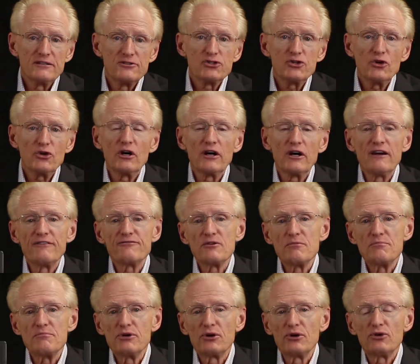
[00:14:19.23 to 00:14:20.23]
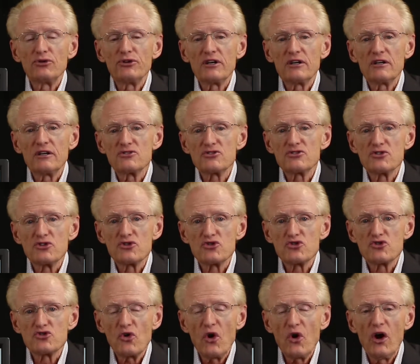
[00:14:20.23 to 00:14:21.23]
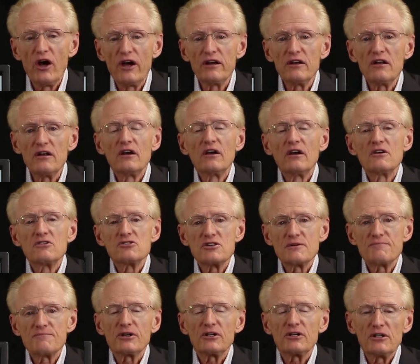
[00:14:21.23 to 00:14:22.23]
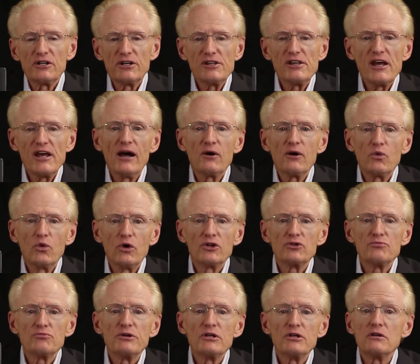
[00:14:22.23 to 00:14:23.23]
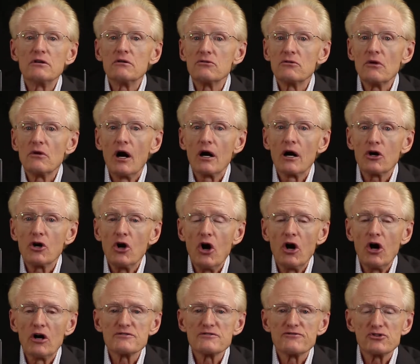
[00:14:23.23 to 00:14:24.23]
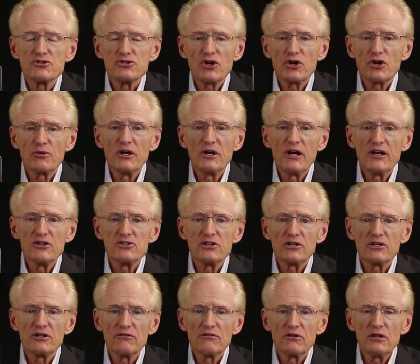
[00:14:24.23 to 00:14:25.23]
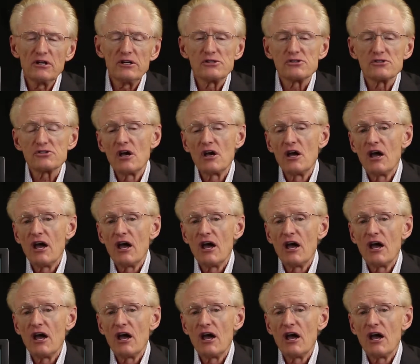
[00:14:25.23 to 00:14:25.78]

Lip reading: Sure, if the building is destroyed, typically that would be cause for termination of the lease.